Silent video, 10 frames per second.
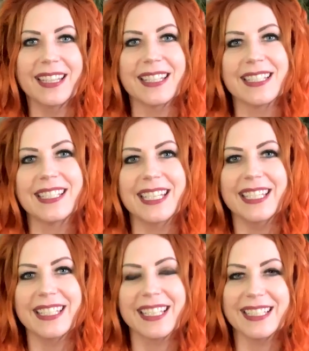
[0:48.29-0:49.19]
This
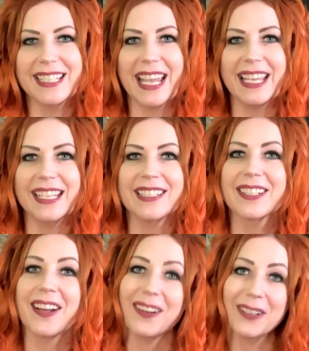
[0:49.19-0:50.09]
tea
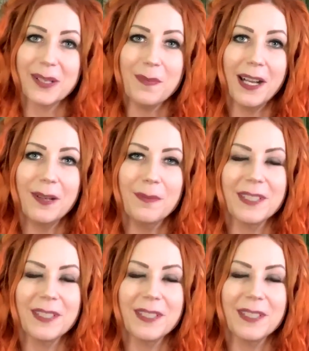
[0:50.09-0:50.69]
contains cardamom,